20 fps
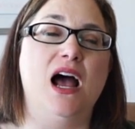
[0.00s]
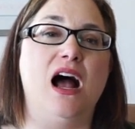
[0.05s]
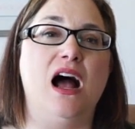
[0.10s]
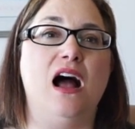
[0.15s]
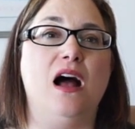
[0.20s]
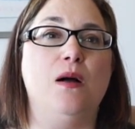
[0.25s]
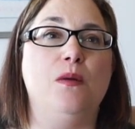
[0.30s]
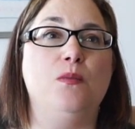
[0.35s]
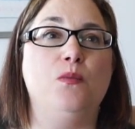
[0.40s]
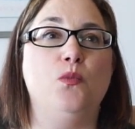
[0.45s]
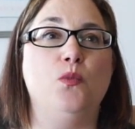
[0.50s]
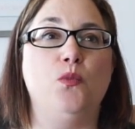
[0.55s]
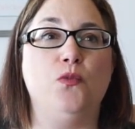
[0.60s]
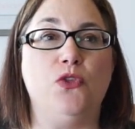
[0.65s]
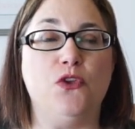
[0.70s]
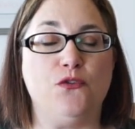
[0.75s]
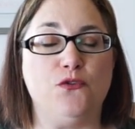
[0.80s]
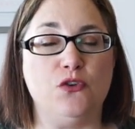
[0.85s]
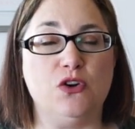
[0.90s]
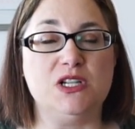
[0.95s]

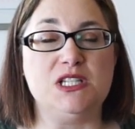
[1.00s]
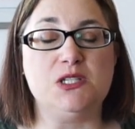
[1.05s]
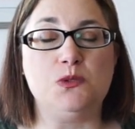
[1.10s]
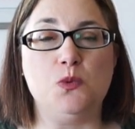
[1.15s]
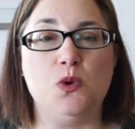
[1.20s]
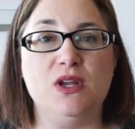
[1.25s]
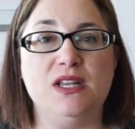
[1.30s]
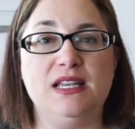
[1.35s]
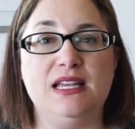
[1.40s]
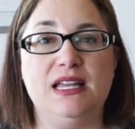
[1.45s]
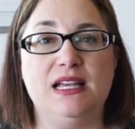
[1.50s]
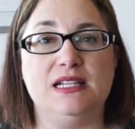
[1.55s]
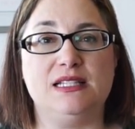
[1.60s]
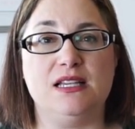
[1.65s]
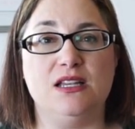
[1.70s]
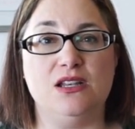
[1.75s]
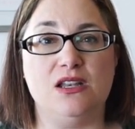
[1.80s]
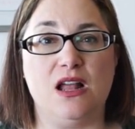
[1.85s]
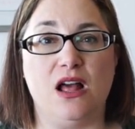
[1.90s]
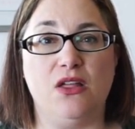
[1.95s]
The first one is
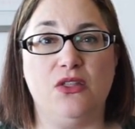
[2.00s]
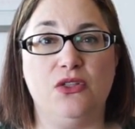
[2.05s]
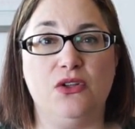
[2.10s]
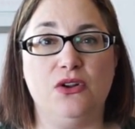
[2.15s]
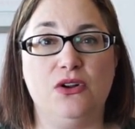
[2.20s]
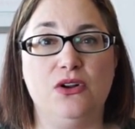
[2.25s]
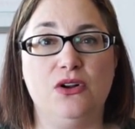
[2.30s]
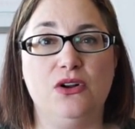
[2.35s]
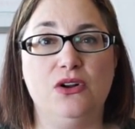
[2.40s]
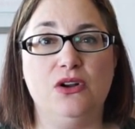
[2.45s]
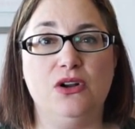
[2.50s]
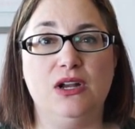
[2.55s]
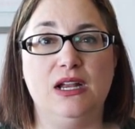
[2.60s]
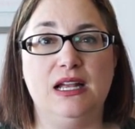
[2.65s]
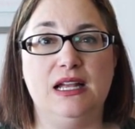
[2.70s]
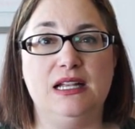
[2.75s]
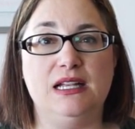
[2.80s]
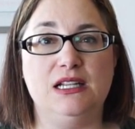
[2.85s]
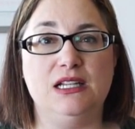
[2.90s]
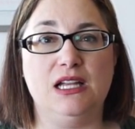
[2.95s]
another
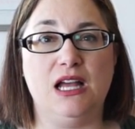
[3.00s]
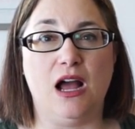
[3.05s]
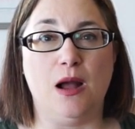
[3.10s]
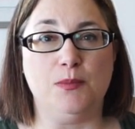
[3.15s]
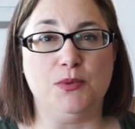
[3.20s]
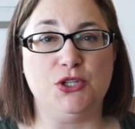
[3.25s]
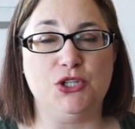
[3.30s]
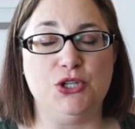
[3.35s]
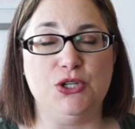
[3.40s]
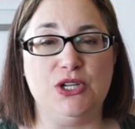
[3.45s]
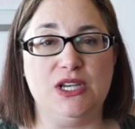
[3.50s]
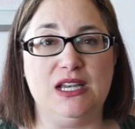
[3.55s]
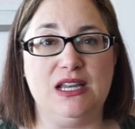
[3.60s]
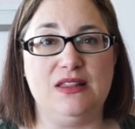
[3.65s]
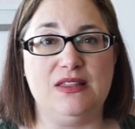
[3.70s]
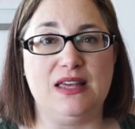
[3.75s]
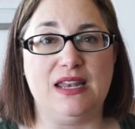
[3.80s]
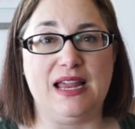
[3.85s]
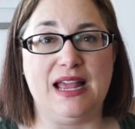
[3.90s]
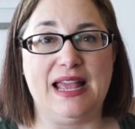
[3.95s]

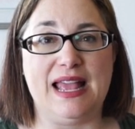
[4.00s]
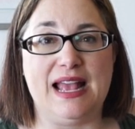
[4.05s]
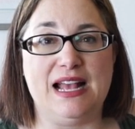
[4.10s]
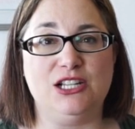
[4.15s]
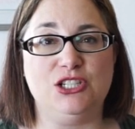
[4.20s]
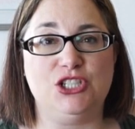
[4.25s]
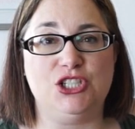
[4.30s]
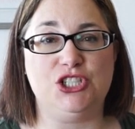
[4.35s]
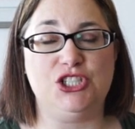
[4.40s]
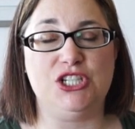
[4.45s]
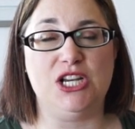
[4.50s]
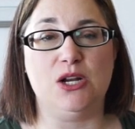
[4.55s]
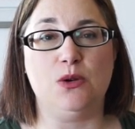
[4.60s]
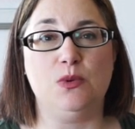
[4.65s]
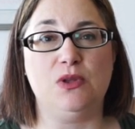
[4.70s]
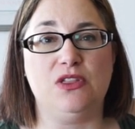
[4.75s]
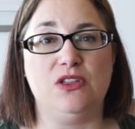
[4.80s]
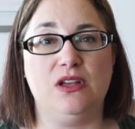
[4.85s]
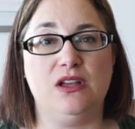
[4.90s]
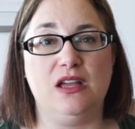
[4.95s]
opportunity that I had to share
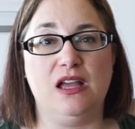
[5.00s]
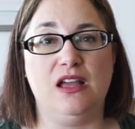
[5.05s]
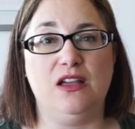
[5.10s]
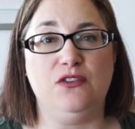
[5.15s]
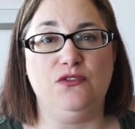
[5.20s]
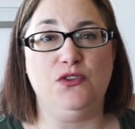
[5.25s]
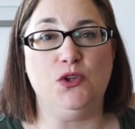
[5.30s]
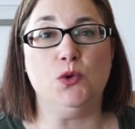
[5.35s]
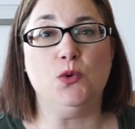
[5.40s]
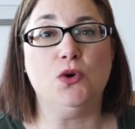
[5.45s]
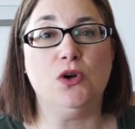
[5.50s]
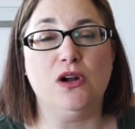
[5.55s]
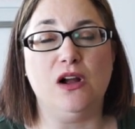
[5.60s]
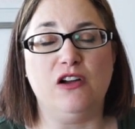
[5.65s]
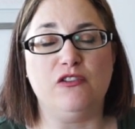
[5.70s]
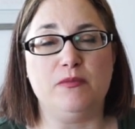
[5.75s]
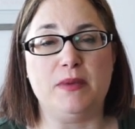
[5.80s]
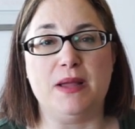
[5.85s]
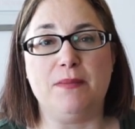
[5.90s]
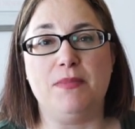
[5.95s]
with a viewer
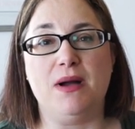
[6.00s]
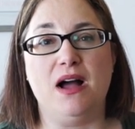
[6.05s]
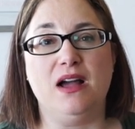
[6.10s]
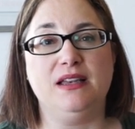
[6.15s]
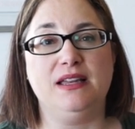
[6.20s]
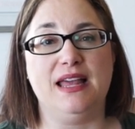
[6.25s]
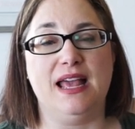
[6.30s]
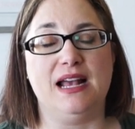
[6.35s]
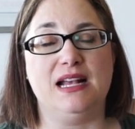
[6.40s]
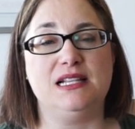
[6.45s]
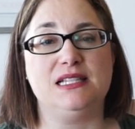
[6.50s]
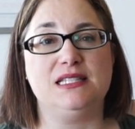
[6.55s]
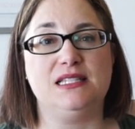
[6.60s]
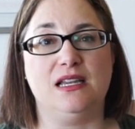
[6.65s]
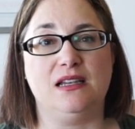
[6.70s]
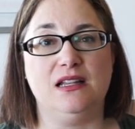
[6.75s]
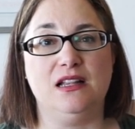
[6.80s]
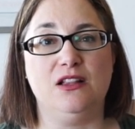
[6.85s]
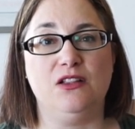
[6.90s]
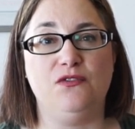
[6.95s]
of my podcast,
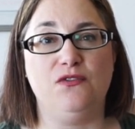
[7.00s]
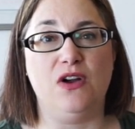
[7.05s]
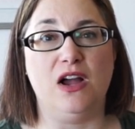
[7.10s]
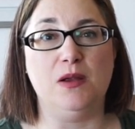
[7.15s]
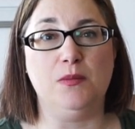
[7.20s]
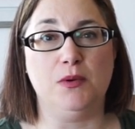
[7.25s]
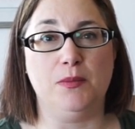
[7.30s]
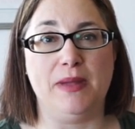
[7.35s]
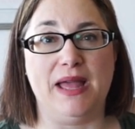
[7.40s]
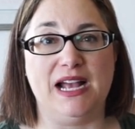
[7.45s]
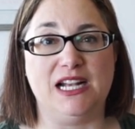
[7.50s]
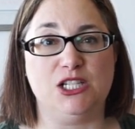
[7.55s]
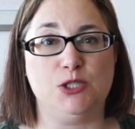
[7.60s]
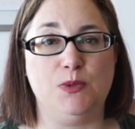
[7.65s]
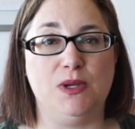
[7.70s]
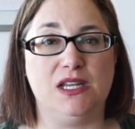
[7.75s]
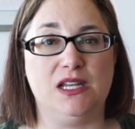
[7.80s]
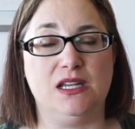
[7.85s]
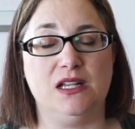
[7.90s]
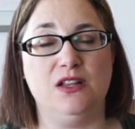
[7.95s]
a little fiber
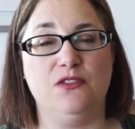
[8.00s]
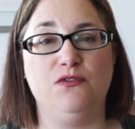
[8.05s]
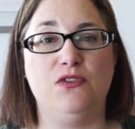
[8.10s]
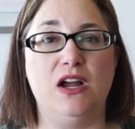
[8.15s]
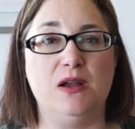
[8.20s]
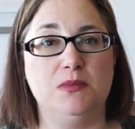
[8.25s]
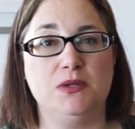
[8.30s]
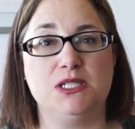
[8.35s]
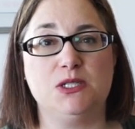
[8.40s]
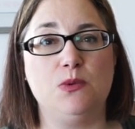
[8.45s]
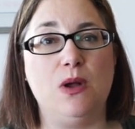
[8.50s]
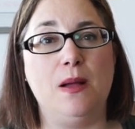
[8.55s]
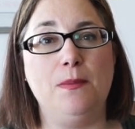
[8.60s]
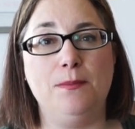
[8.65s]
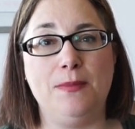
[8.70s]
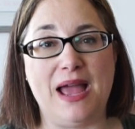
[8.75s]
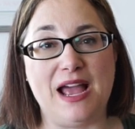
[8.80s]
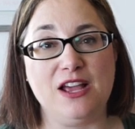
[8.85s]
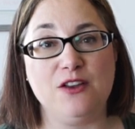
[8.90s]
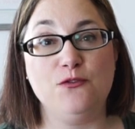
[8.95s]
package. We had a little fiber
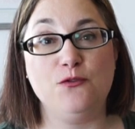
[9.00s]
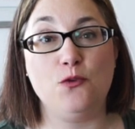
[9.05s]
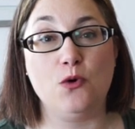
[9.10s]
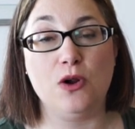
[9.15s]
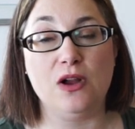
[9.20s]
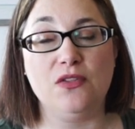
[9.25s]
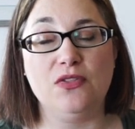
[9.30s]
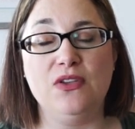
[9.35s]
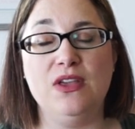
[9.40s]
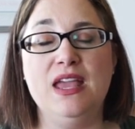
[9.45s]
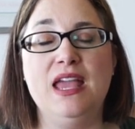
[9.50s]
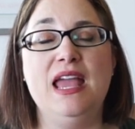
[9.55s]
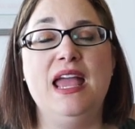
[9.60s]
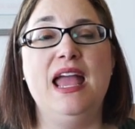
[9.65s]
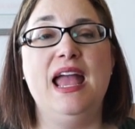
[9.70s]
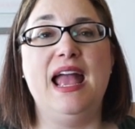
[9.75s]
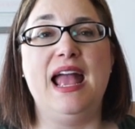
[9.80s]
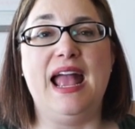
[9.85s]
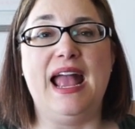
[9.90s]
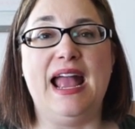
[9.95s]
swap back and forth,
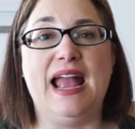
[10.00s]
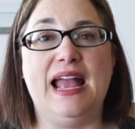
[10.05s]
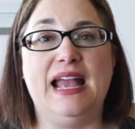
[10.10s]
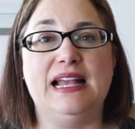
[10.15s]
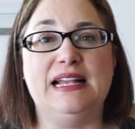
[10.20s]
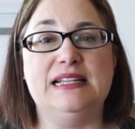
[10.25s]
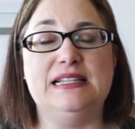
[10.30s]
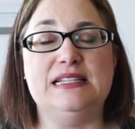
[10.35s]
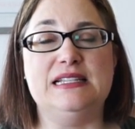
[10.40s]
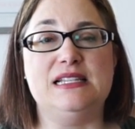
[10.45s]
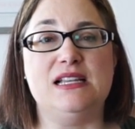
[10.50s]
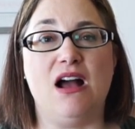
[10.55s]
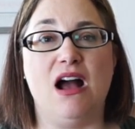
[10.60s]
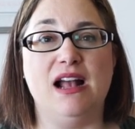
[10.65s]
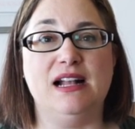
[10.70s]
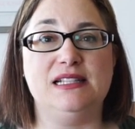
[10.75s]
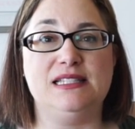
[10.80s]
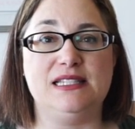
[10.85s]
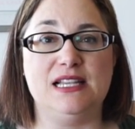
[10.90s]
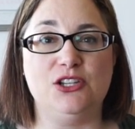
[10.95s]
and
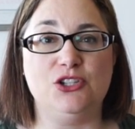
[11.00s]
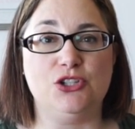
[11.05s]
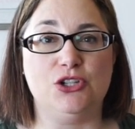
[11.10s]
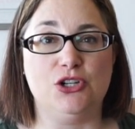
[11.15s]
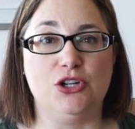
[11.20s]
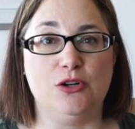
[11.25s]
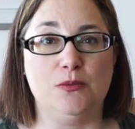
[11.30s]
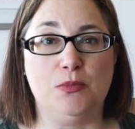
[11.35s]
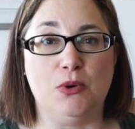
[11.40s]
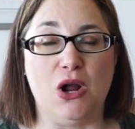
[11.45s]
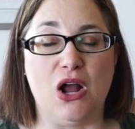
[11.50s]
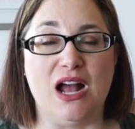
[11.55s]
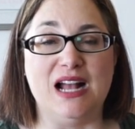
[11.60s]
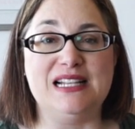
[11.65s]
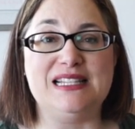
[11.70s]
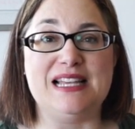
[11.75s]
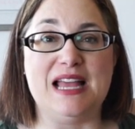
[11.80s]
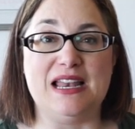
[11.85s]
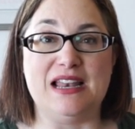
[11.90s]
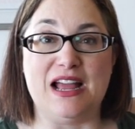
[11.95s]
I had sent her
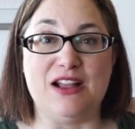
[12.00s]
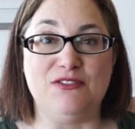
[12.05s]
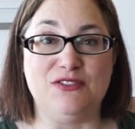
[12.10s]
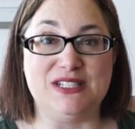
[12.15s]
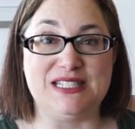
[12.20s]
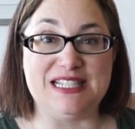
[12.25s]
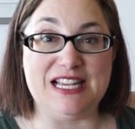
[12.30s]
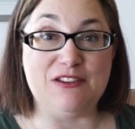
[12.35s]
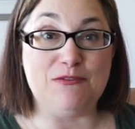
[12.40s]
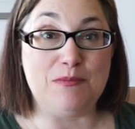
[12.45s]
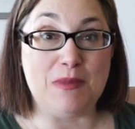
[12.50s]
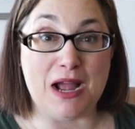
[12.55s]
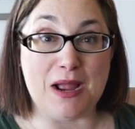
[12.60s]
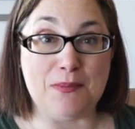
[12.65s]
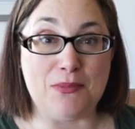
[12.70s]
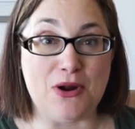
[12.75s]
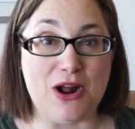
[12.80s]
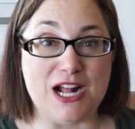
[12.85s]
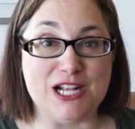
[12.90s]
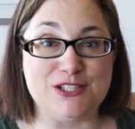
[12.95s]
prize, and I received my
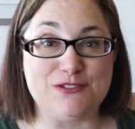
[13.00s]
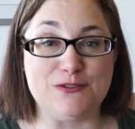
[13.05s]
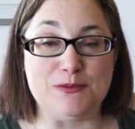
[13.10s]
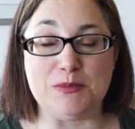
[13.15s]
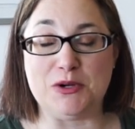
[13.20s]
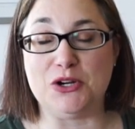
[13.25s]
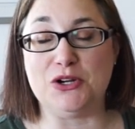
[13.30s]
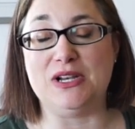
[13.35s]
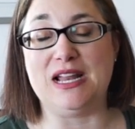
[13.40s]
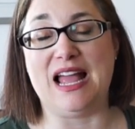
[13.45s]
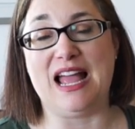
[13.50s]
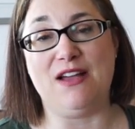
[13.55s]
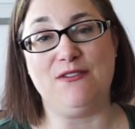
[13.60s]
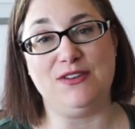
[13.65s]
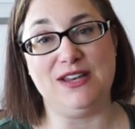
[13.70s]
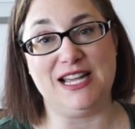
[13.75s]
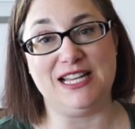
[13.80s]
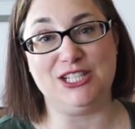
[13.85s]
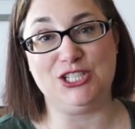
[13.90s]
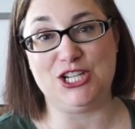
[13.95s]
prize from her, and I
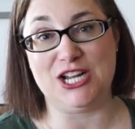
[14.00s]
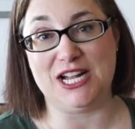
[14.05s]
haven't had a